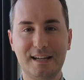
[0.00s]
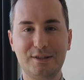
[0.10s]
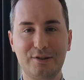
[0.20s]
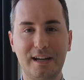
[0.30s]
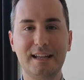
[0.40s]

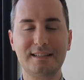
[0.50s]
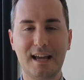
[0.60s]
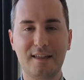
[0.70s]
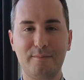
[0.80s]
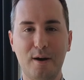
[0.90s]
Stead Street in
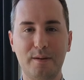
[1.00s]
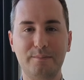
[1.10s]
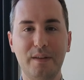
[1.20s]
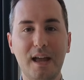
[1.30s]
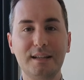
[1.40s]
South
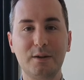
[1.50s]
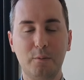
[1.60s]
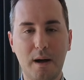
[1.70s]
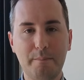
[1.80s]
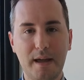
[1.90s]
Melbourne. It's
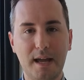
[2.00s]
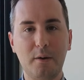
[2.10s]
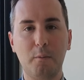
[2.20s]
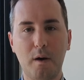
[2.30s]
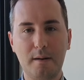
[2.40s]
a one
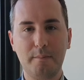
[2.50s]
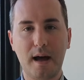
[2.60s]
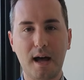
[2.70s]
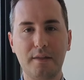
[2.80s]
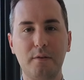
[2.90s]
bed, one
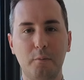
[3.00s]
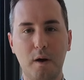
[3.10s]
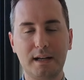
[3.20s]
bath,